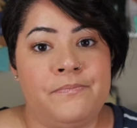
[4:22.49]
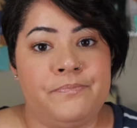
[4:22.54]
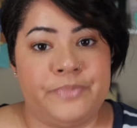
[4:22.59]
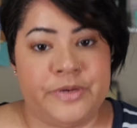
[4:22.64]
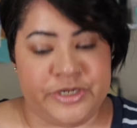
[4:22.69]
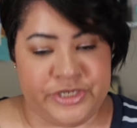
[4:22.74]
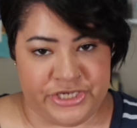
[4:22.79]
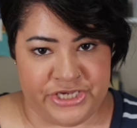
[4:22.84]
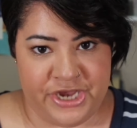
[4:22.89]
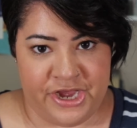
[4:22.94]

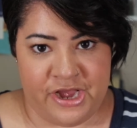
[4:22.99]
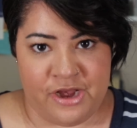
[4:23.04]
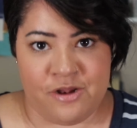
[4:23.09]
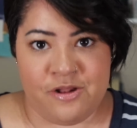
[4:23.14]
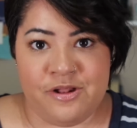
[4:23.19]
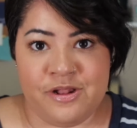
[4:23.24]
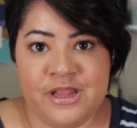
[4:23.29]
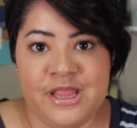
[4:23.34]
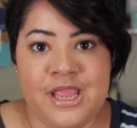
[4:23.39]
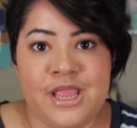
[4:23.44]

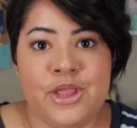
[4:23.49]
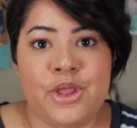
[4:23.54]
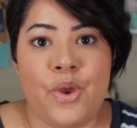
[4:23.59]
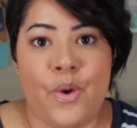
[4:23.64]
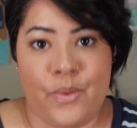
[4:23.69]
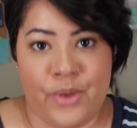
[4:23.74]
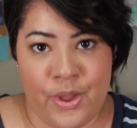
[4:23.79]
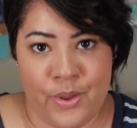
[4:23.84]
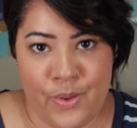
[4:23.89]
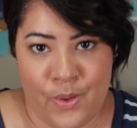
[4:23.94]
Particularly
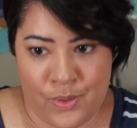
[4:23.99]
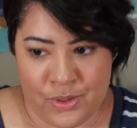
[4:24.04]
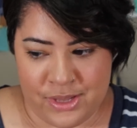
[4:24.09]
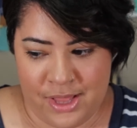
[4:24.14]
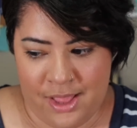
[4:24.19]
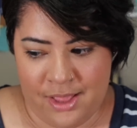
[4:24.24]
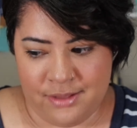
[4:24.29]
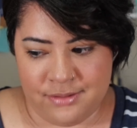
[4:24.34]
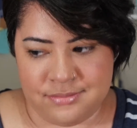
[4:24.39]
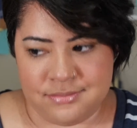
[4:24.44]

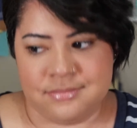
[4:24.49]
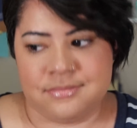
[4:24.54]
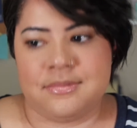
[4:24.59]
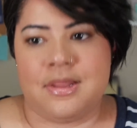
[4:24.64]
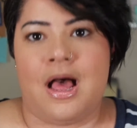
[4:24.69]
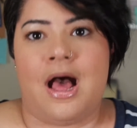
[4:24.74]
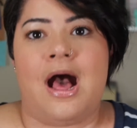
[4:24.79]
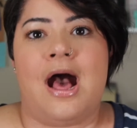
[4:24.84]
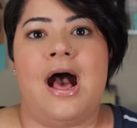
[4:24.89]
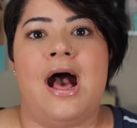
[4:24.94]
Coca-Cola.
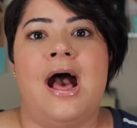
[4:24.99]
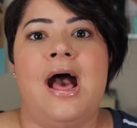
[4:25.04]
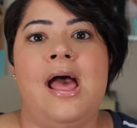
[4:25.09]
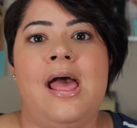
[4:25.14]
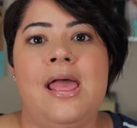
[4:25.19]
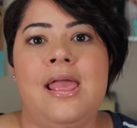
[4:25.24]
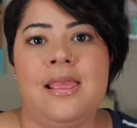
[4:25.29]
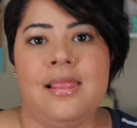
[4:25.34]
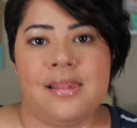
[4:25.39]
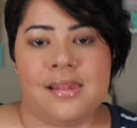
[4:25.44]

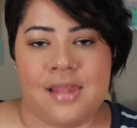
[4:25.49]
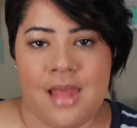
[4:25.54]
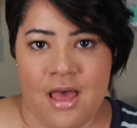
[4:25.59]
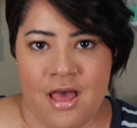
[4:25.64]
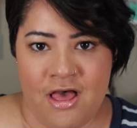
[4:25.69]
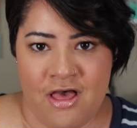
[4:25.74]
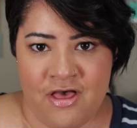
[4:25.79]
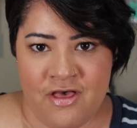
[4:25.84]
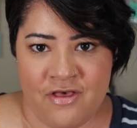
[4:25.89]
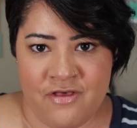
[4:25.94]
I
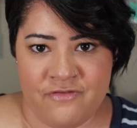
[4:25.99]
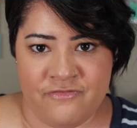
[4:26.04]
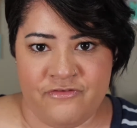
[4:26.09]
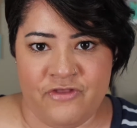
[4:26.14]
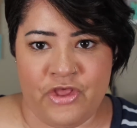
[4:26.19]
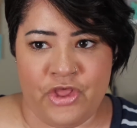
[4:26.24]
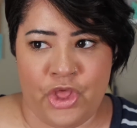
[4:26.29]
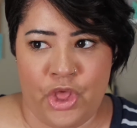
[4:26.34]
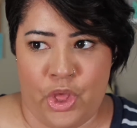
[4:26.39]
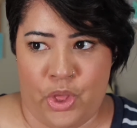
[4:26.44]

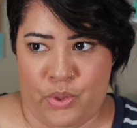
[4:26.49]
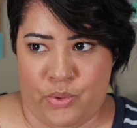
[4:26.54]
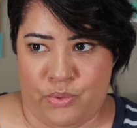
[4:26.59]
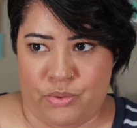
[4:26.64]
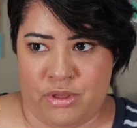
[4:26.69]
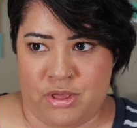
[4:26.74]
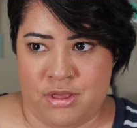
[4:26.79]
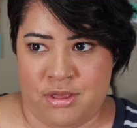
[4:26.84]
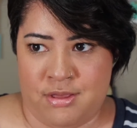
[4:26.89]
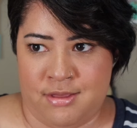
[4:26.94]
love
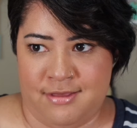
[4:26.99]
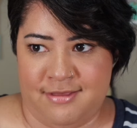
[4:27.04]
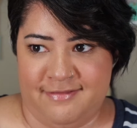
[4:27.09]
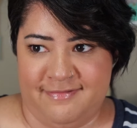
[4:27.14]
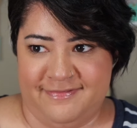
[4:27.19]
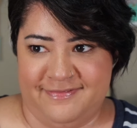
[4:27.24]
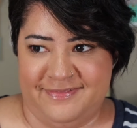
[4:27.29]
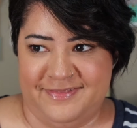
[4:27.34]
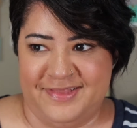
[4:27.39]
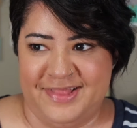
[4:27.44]
Coke.
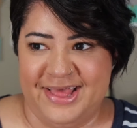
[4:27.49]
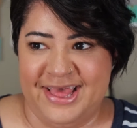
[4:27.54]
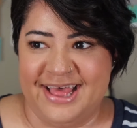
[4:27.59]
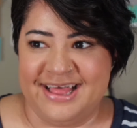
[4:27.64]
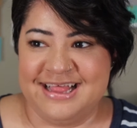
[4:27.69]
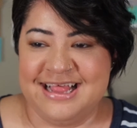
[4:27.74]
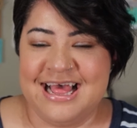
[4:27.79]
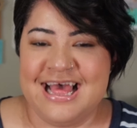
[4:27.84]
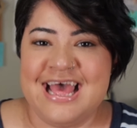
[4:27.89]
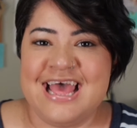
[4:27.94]

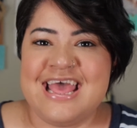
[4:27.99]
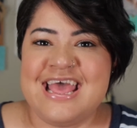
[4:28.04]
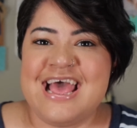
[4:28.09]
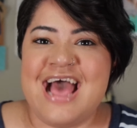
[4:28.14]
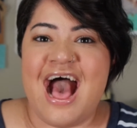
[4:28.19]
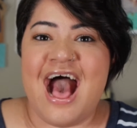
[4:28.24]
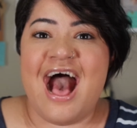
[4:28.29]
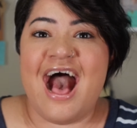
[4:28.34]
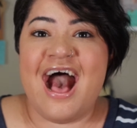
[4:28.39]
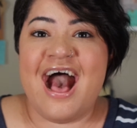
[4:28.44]

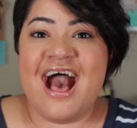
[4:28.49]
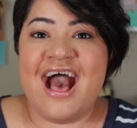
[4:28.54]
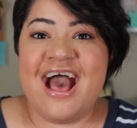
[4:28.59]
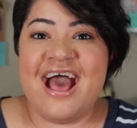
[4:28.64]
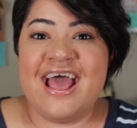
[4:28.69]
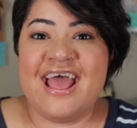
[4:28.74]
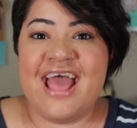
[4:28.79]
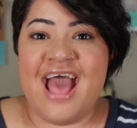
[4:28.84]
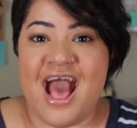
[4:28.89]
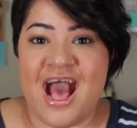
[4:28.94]

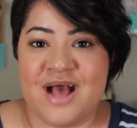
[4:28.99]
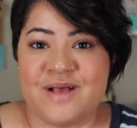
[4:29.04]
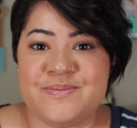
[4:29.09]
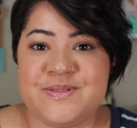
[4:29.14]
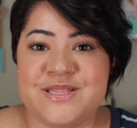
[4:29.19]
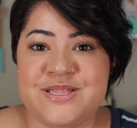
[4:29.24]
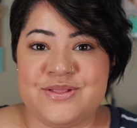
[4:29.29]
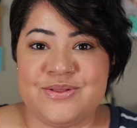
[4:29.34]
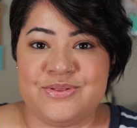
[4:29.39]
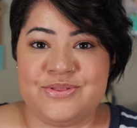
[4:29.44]
I
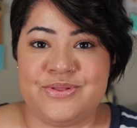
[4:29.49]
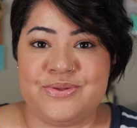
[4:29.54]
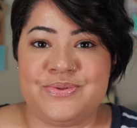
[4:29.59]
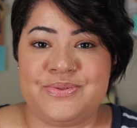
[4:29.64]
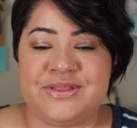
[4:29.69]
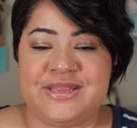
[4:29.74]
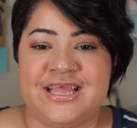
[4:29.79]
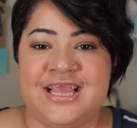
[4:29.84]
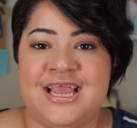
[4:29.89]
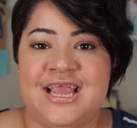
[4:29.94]

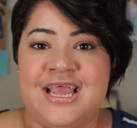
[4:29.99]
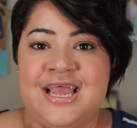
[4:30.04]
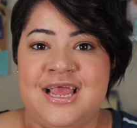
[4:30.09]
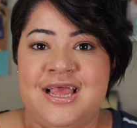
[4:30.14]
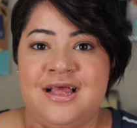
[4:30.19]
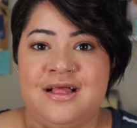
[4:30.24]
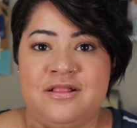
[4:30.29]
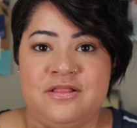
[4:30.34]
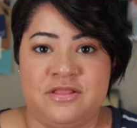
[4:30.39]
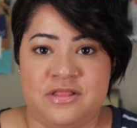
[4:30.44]

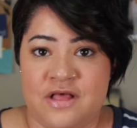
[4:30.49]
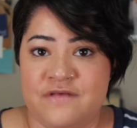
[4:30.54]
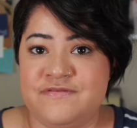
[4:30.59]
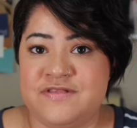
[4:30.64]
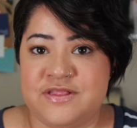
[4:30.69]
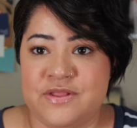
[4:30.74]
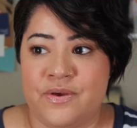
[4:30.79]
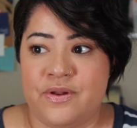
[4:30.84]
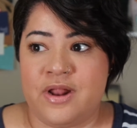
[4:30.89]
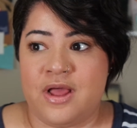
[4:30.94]
absolutely
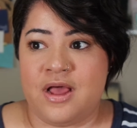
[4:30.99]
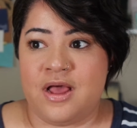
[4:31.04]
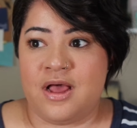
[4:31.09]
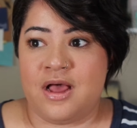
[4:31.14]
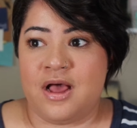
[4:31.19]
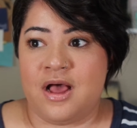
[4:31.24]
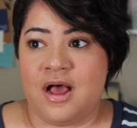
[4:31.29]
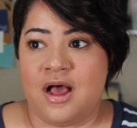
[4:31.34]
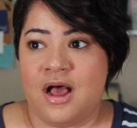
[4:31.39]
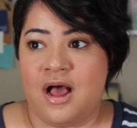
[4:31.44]
love
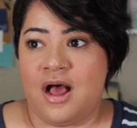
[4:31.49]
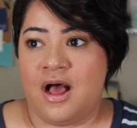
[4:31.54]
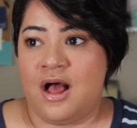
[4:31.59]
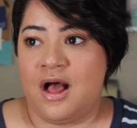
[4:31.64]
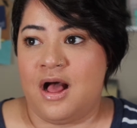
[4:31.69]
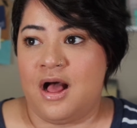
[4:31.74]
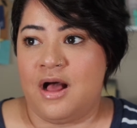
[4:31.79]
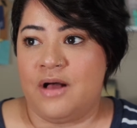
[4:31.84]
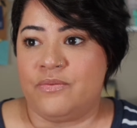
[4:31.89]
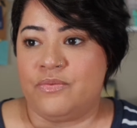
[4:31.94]
soda.
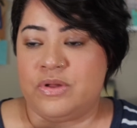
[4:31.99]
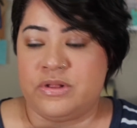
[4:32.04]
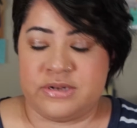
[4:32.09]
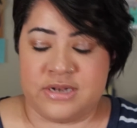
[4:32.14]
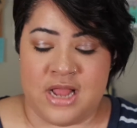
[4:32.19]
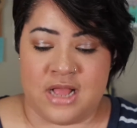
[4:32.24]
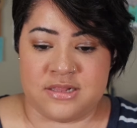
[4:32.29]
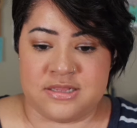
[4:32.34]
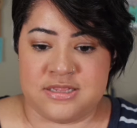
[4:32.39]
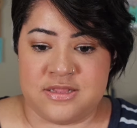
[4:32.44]

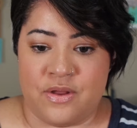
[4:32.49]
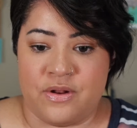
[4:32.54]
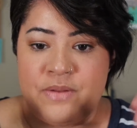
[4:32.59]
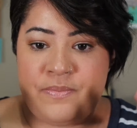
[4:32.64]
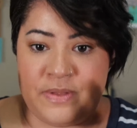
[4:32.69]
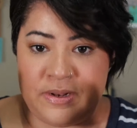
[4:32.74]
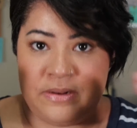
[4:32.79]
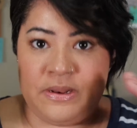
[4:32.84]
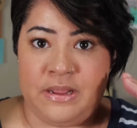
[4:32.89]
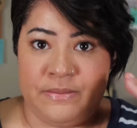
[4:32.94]
Well, not
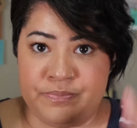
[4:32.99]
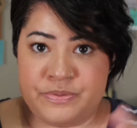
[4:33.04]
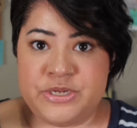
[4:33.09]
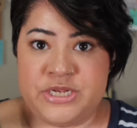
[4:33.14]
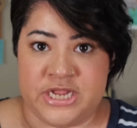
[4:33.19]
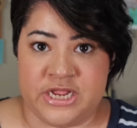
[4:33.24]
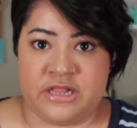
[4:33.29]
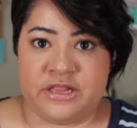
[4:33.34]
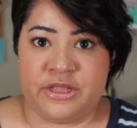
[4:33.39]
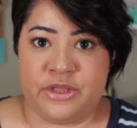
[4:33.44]
soda, but in
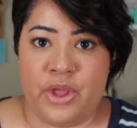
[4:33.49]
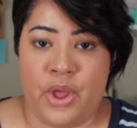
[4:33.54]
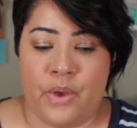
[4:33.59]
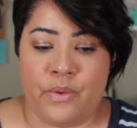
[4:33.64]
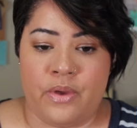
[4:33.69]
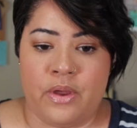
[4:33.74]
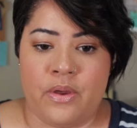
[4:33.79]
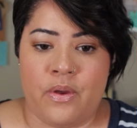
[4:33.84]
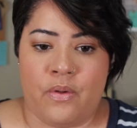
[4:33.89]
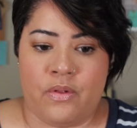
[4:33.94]
particularly
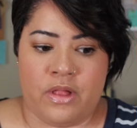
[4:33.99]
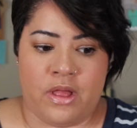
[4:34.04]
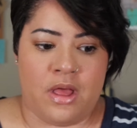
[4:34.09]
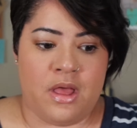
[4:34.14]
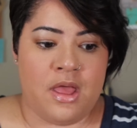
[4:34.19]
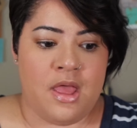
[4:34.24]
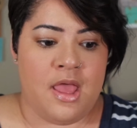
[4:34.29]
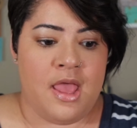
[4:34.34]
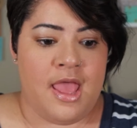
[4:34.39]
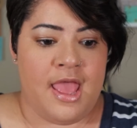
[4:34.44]

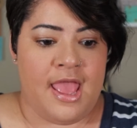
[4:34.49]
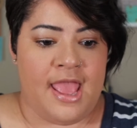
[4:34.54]
Coca-Cola.